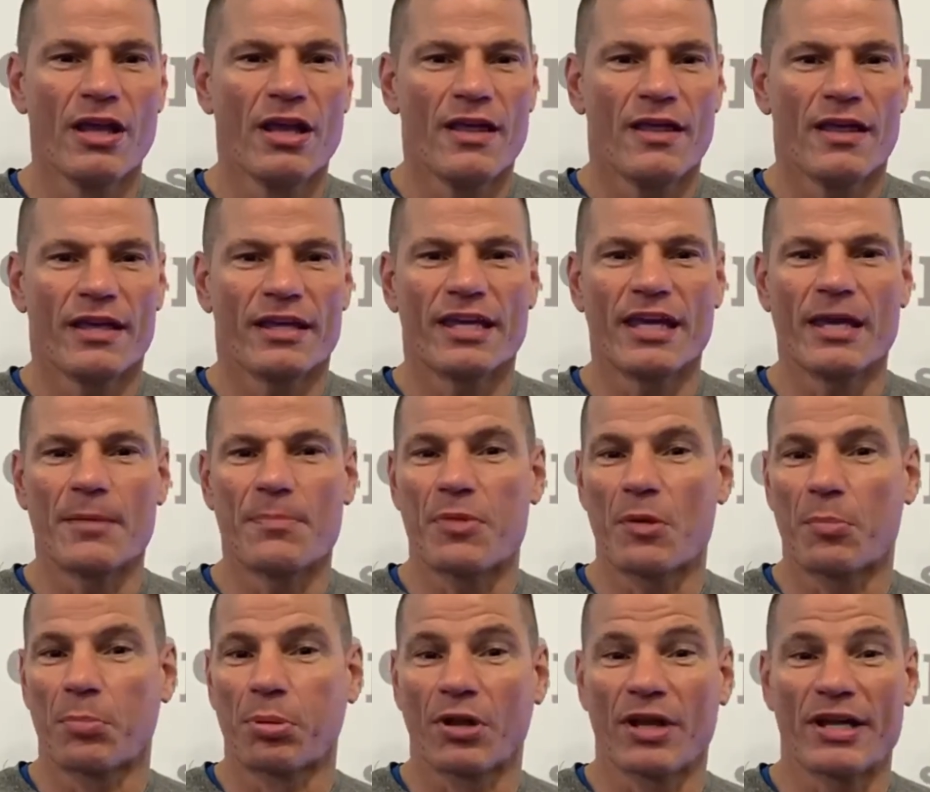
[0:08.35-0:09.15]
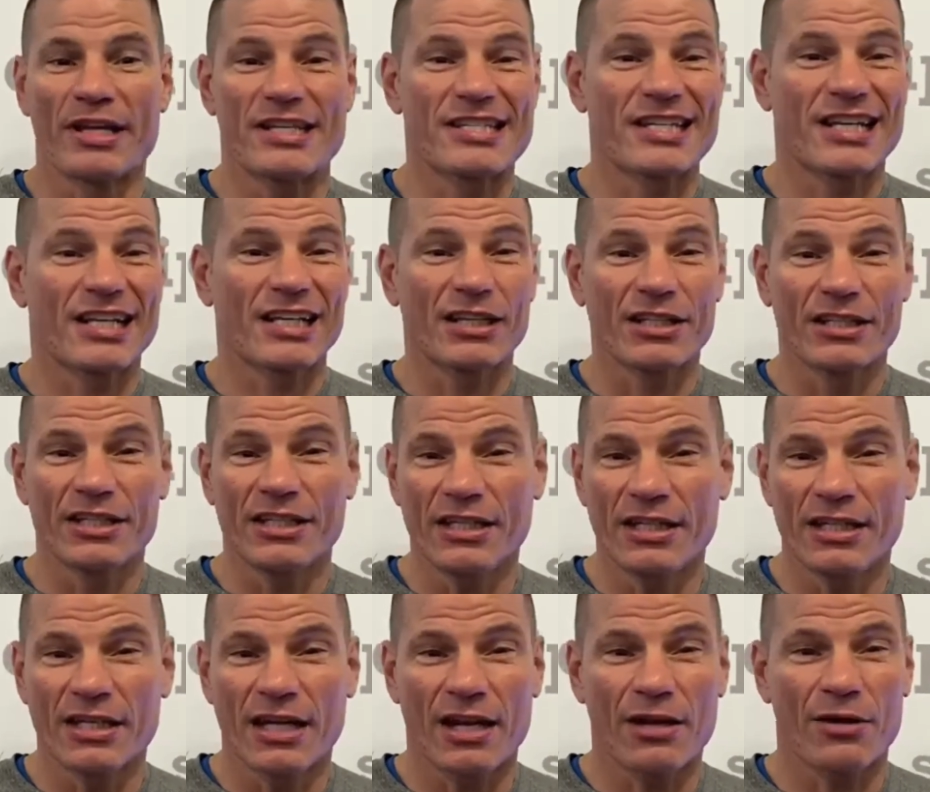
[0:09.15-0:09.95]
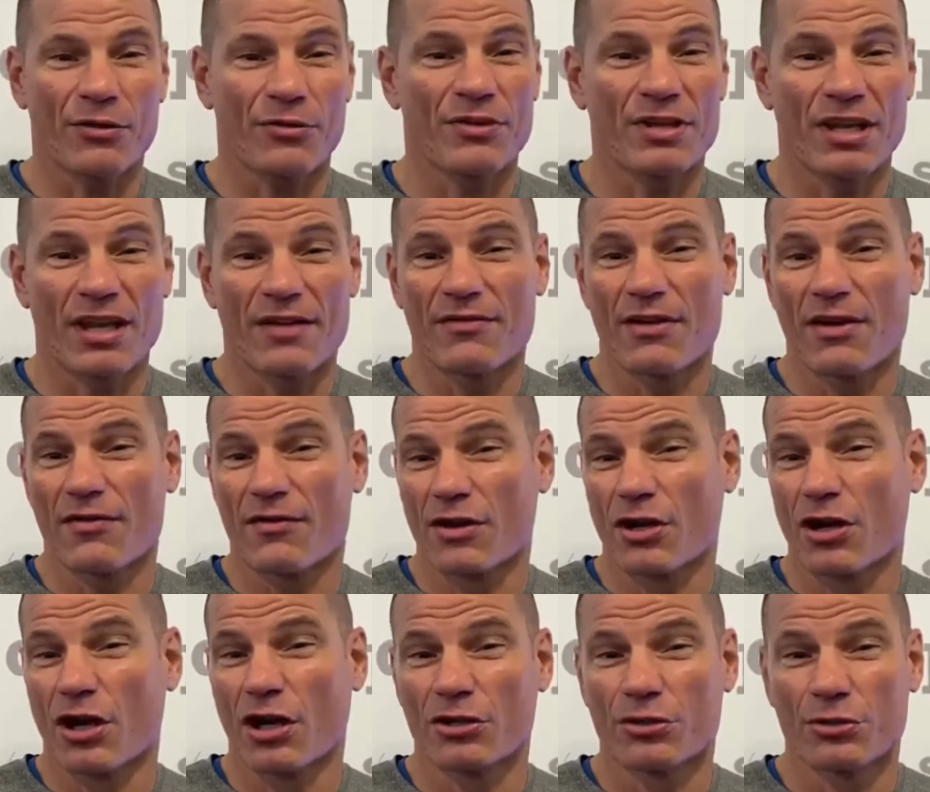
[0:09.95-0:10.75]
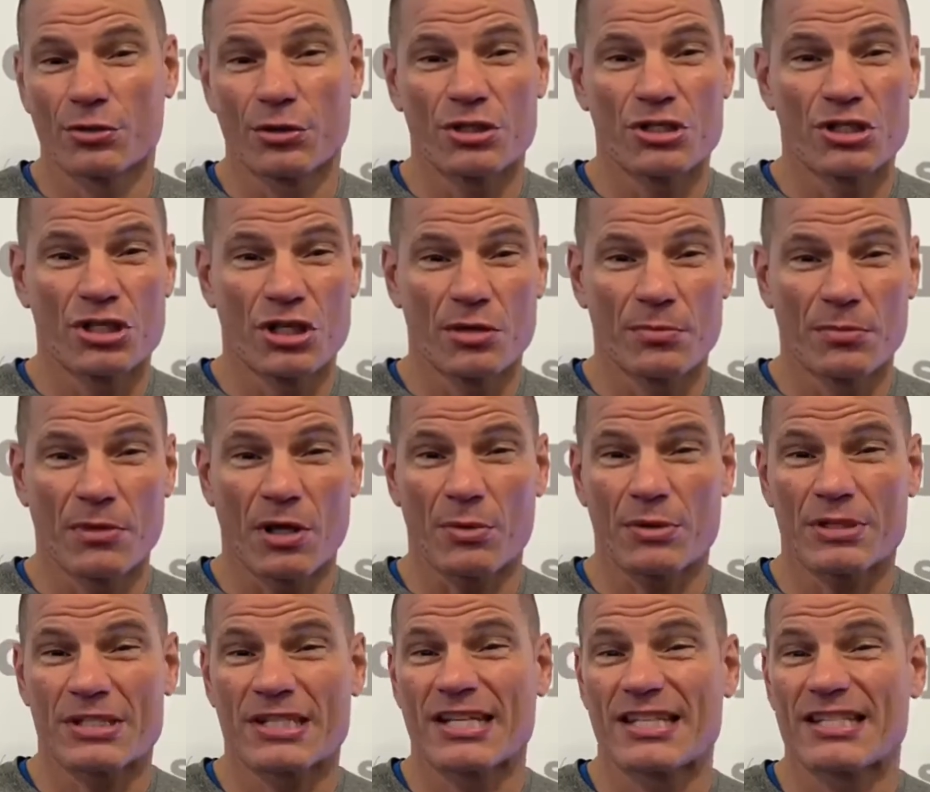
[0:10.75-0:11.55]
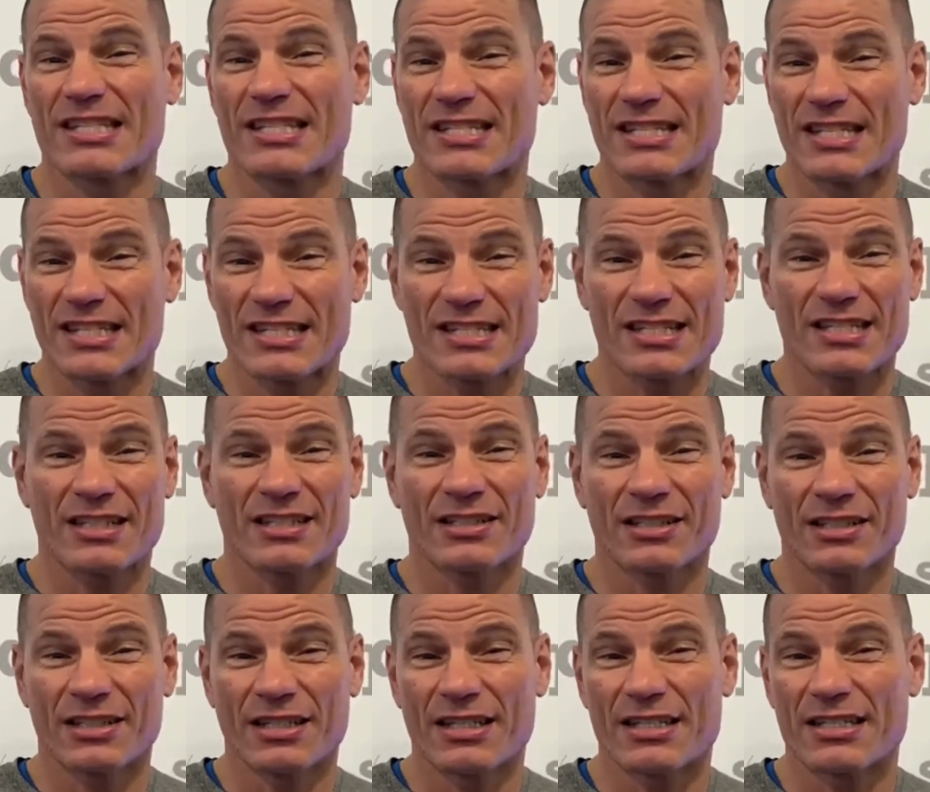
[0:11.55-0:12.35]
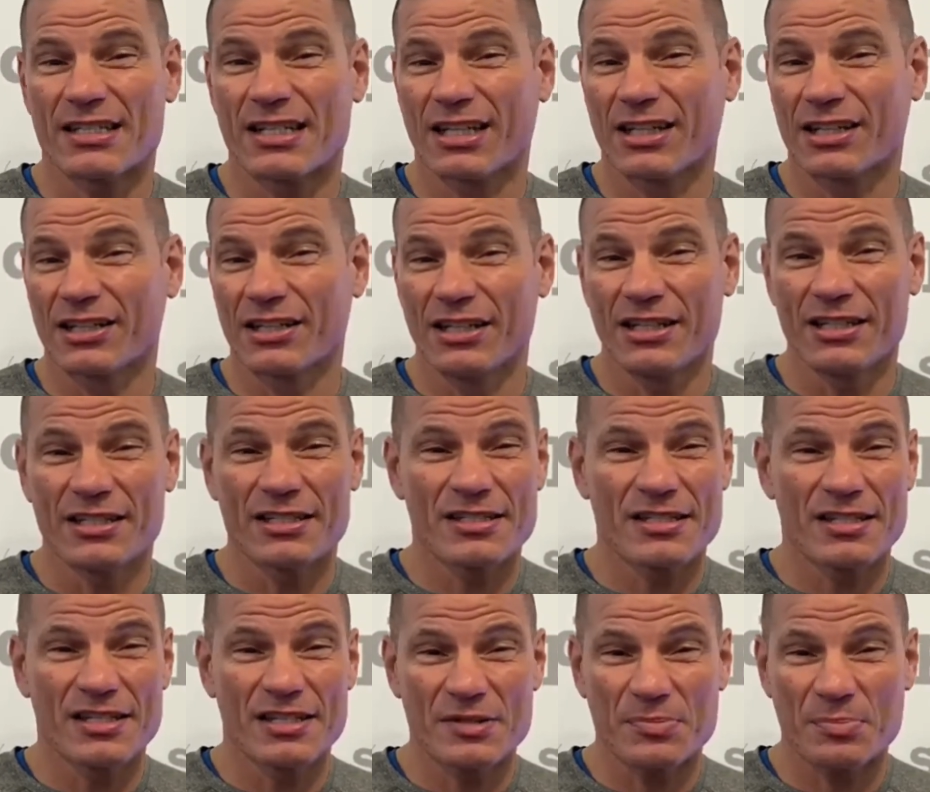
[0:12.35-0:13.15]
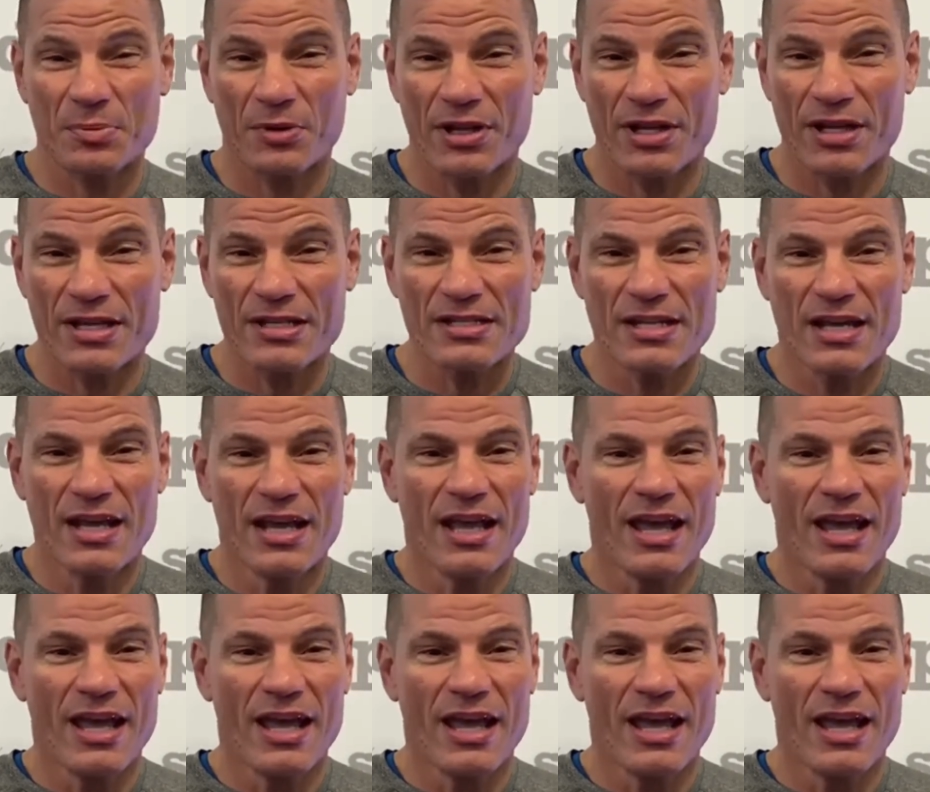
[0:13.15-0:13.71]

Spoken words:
They keep the place clean. I don't think I've ever gone to a gym that was consistently as clean as this place.